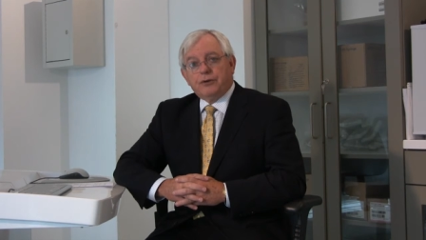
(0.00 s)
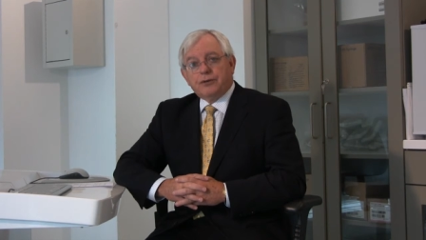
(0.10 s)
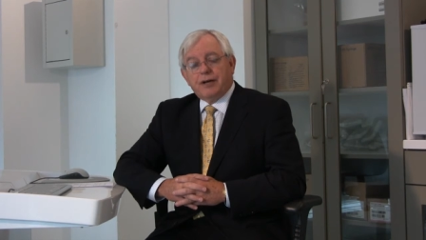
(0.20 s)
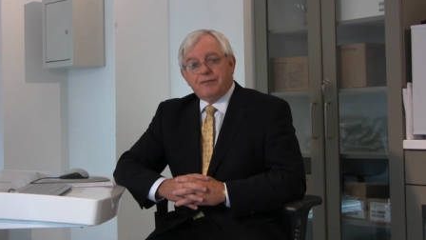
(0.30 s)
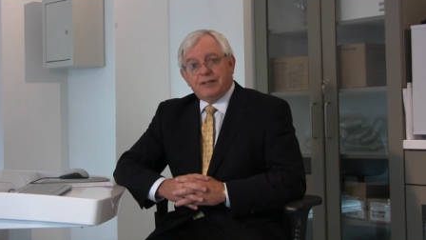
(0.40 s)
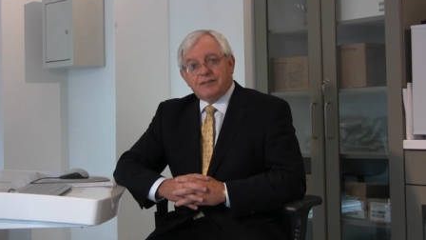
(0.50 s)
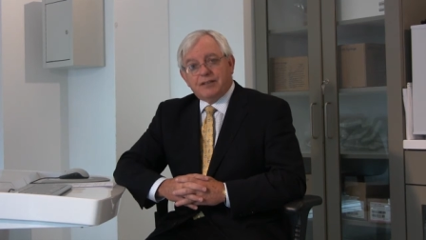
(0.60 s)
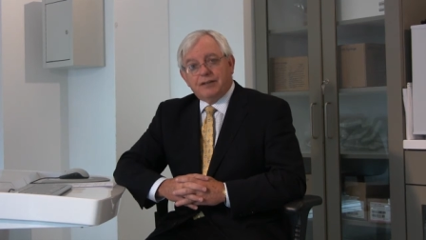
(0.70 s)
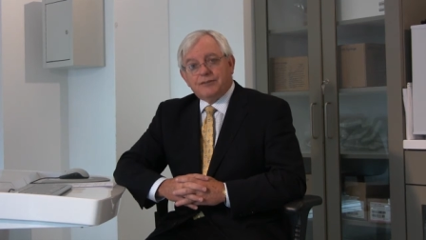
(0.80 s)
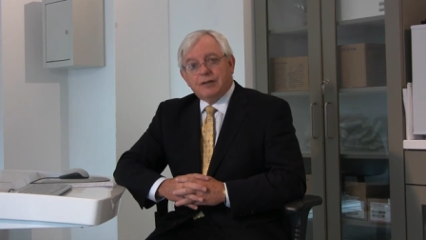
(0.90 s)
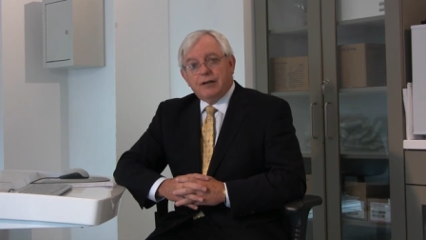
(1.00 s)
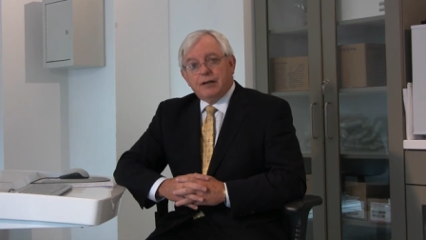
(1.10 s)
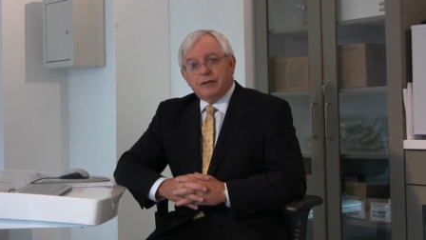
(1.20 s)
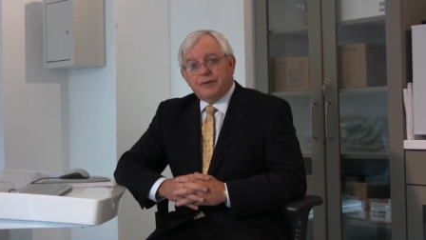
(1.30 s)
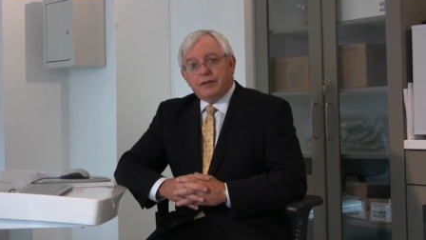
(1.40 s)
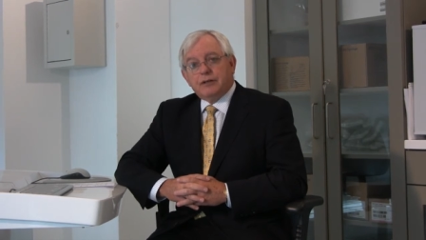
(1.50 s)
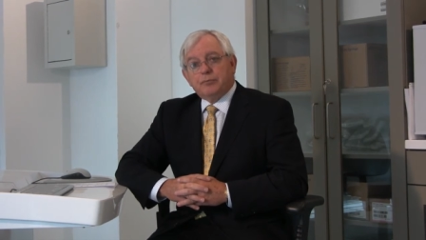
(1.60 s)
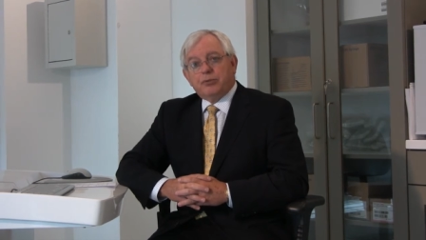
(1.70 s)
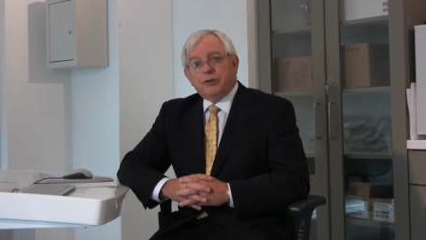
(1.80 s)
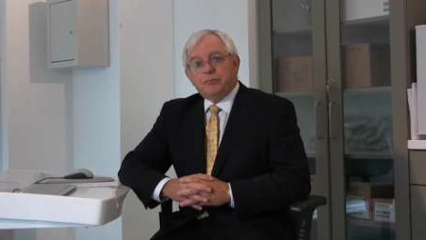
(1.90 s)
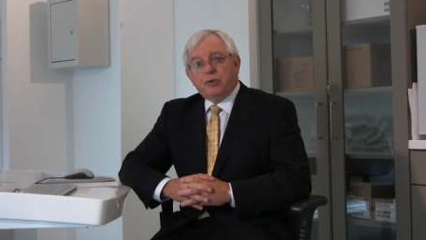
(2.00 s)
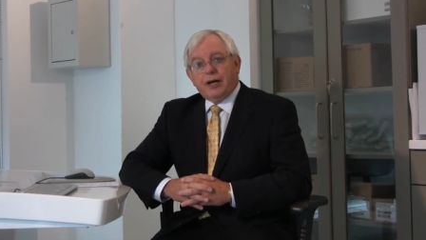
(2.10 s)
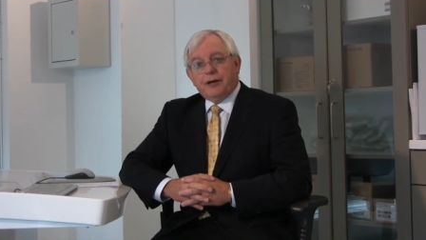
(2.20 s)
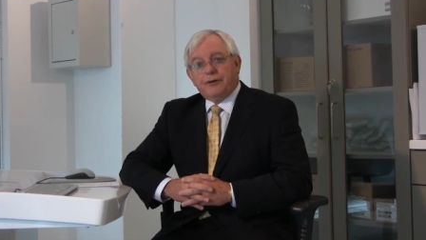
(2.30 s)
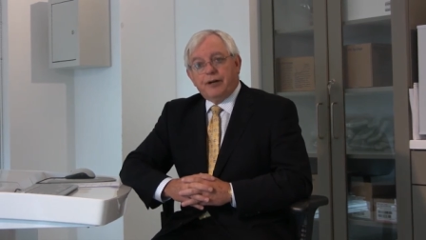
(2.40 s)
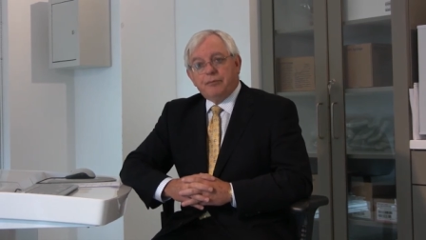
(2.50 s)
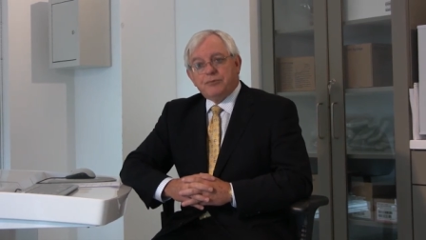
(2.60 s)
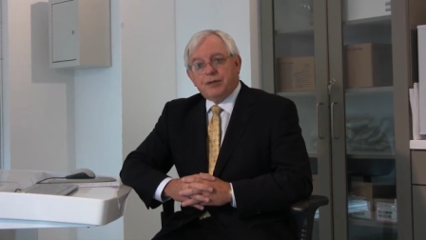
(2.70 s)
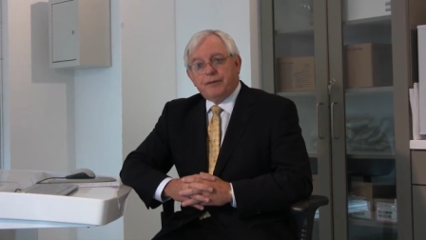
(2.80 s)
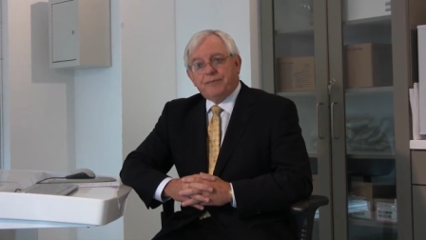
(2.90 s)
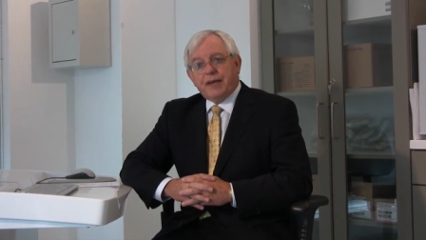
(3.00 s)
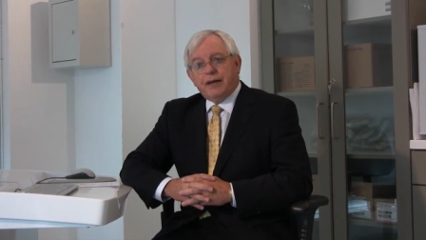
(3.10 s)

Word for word: or having a sense of incomplete bladder emptying,